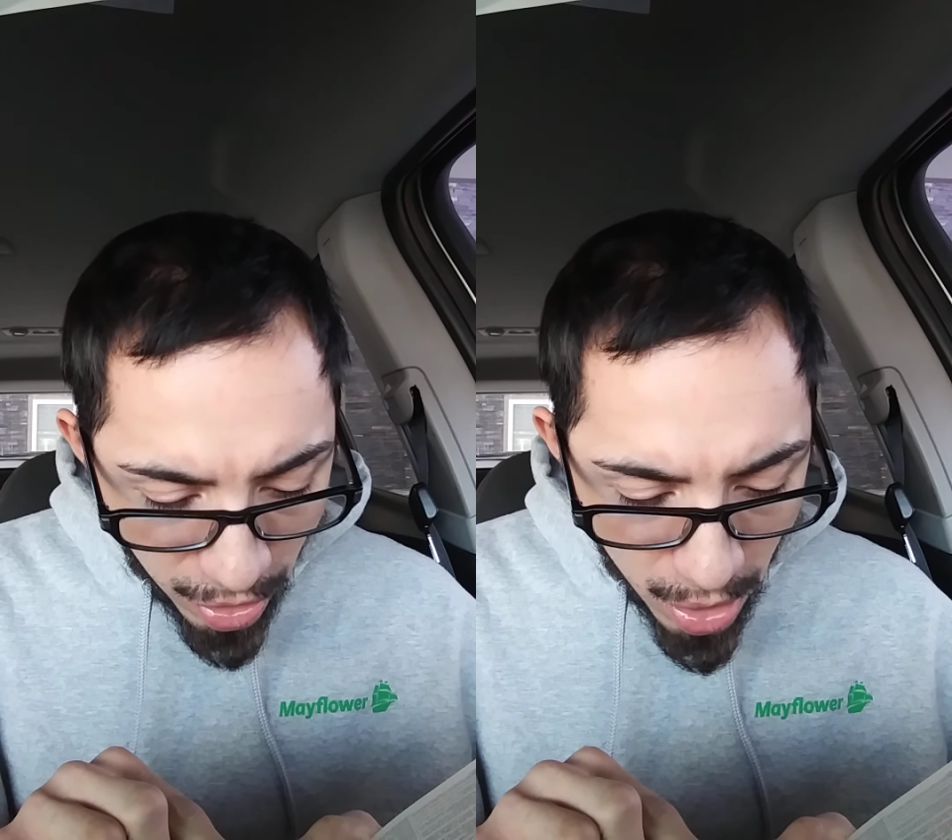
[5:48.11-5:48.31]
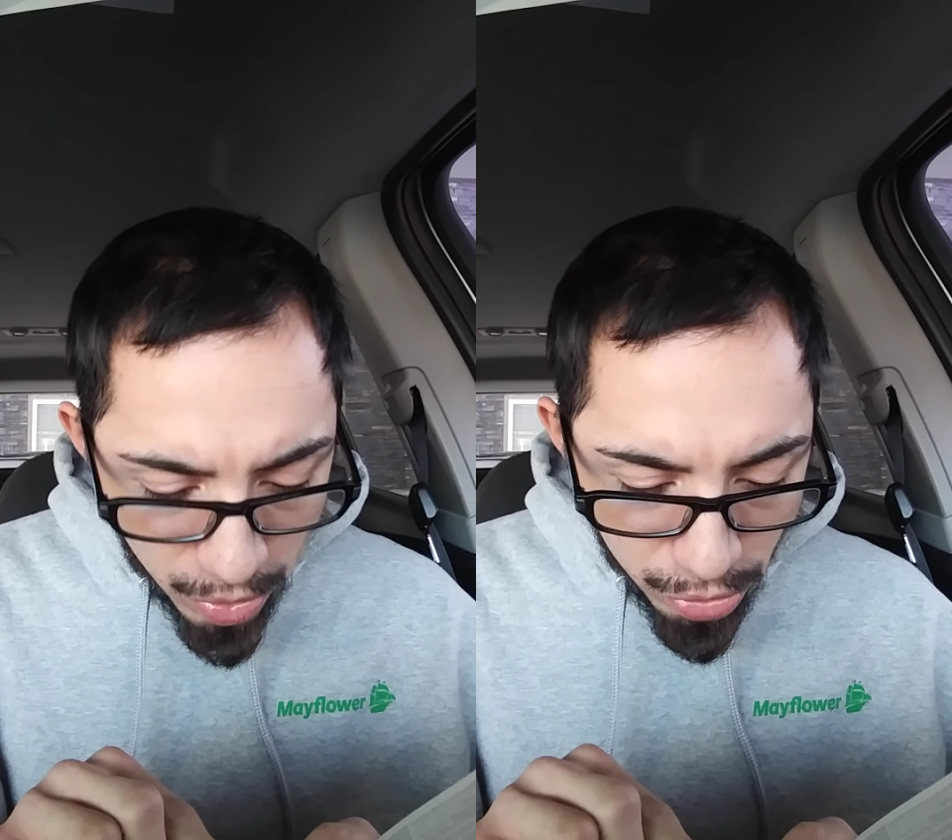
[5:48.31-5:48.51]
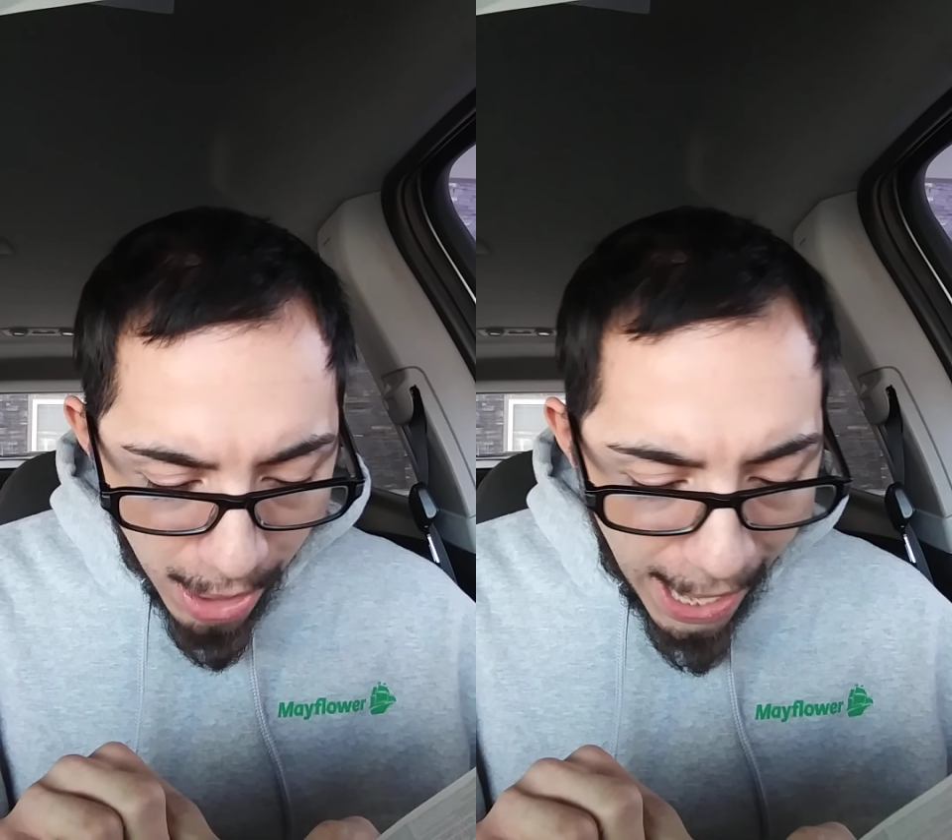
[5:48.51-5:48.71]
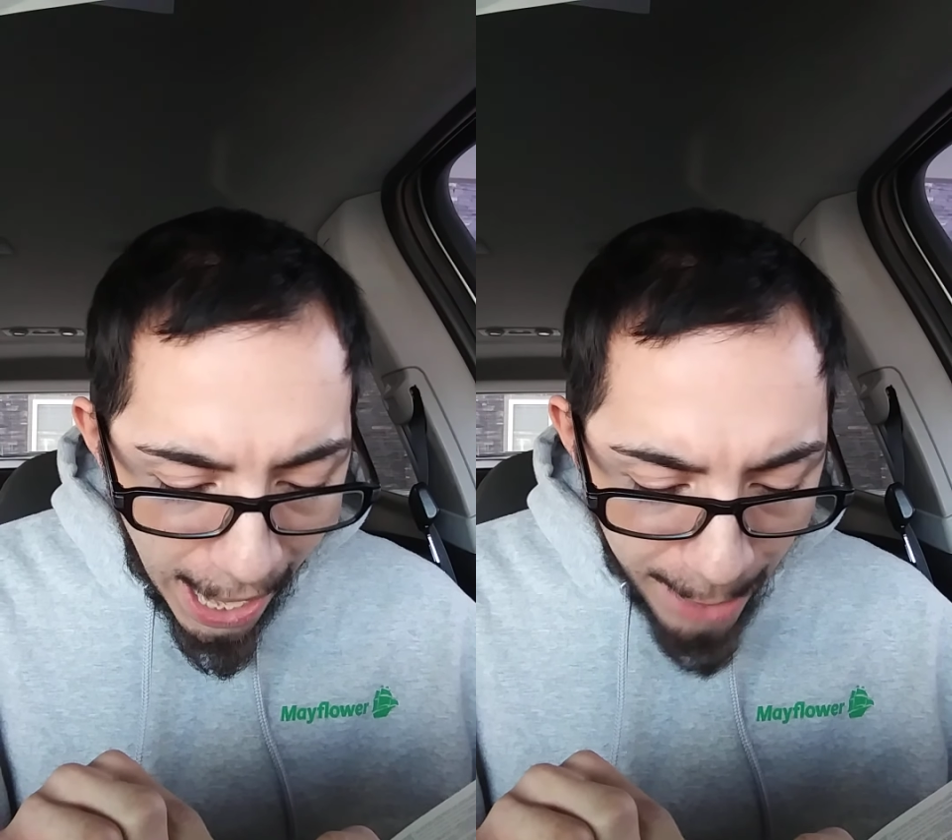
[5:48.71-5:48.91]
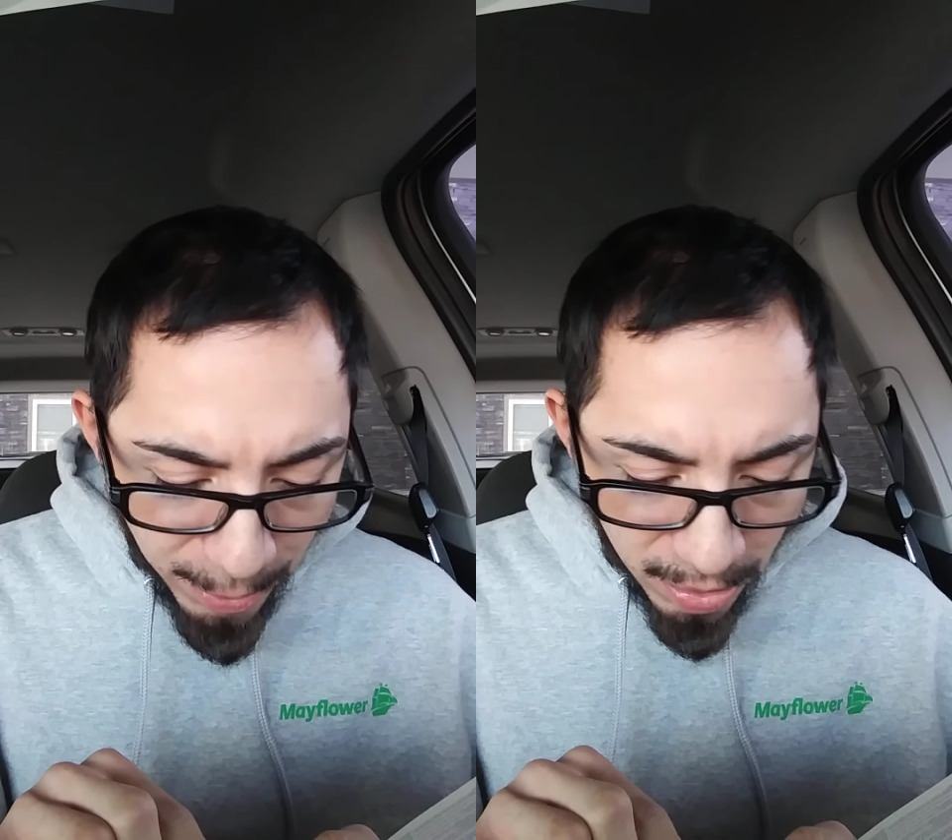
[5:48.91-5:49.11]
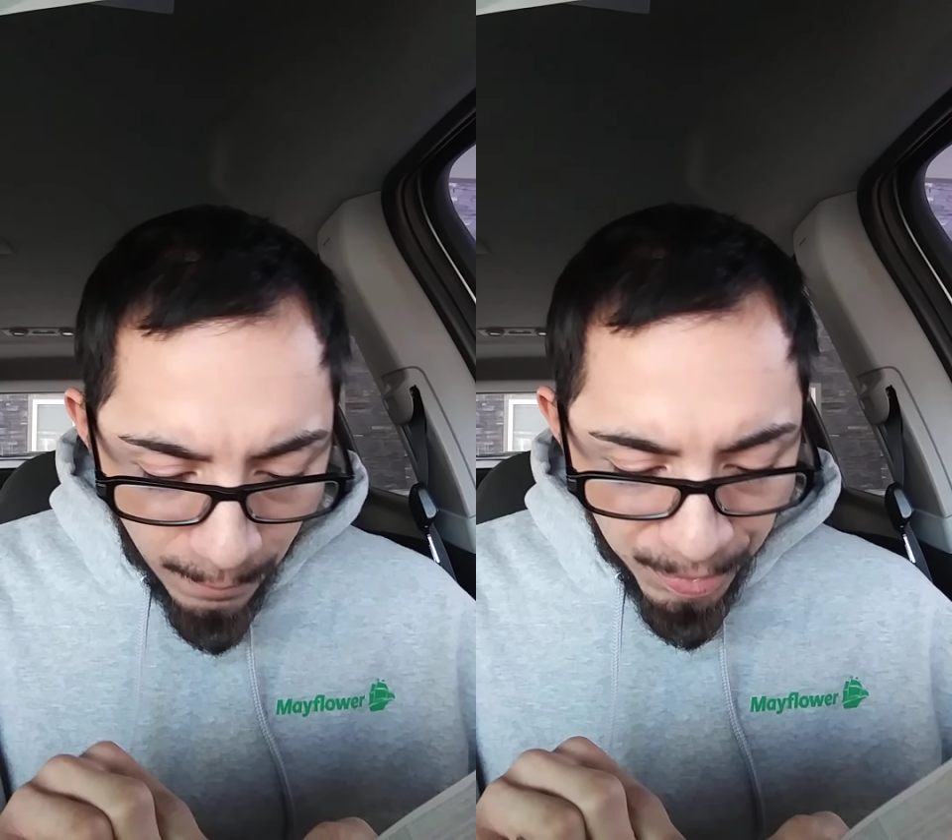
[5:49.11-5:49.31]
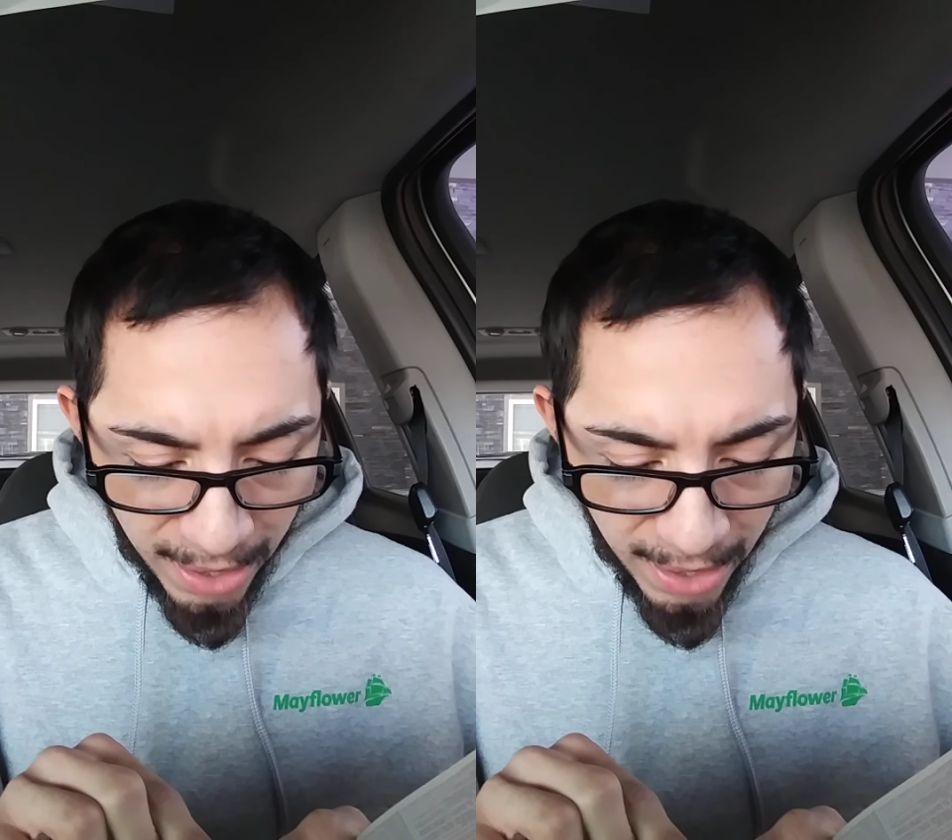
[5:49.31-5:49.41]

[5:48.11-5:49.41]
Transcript: you scribes